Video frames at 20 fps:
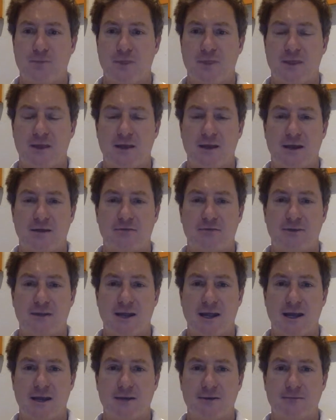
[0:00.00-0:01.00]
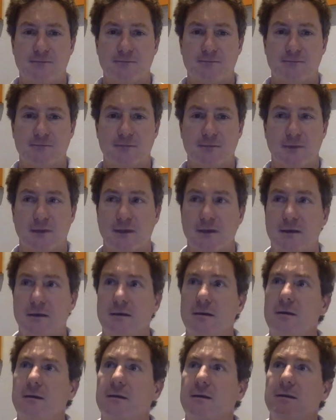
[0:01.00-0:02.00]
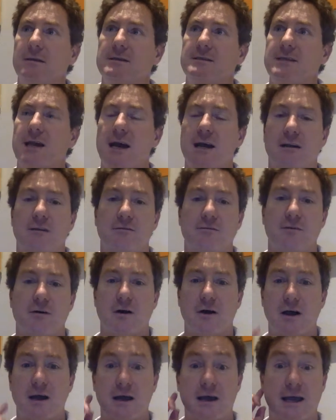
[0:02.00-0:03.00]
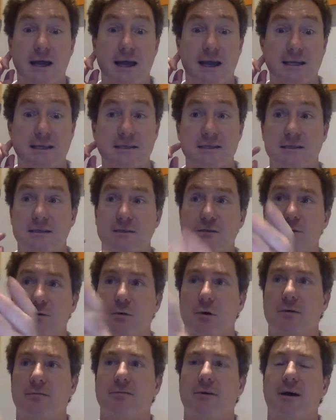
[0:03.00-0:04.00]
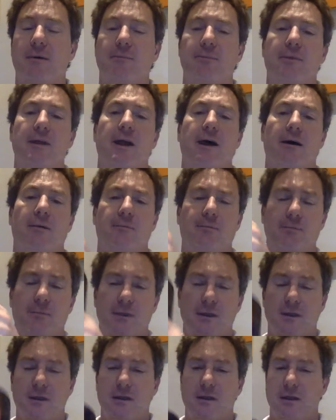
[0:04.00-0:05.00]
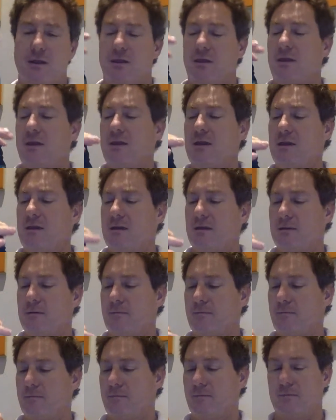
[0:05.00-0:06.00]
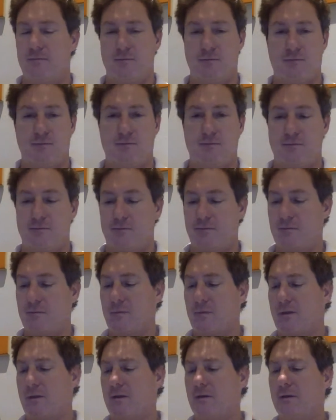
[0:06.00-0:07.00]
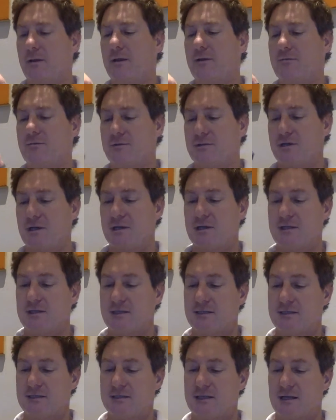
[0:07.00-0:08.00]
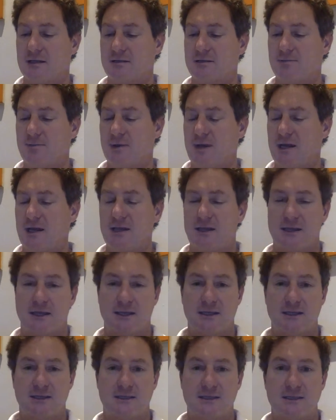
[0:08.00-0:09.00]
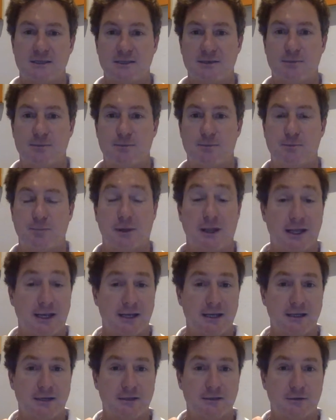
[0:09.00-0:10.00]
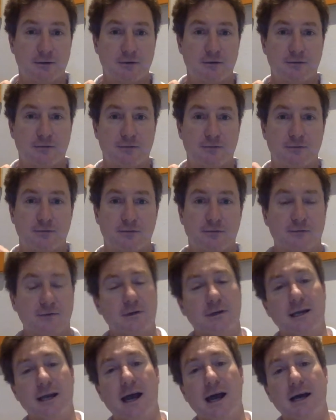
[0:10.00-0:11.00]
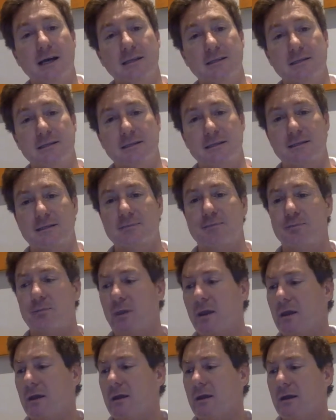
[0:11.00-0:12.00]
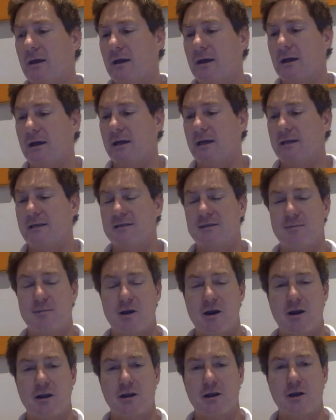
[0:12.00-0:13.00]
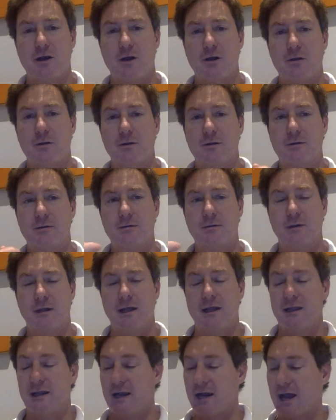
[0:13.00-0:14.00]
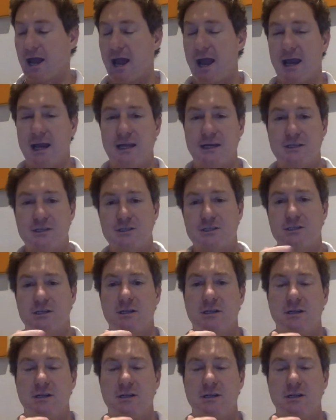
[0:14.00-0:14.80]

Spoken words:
Dufftown Tailfire has to offer. Now, the literature tells me that this is a blend of casks. It's American oak and then aged,